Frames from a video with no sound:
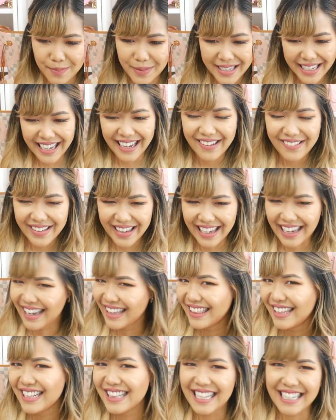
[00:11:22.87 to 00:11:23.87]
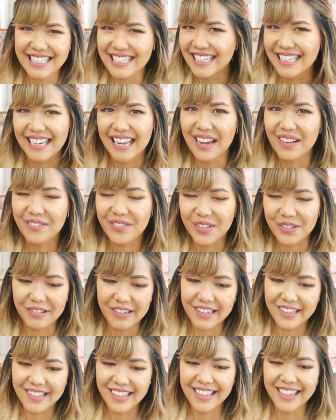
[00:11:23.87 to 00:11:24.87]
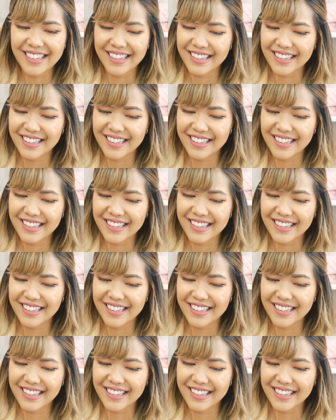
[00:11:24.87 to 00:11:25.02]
But yeah, okay, I think that's it now for real.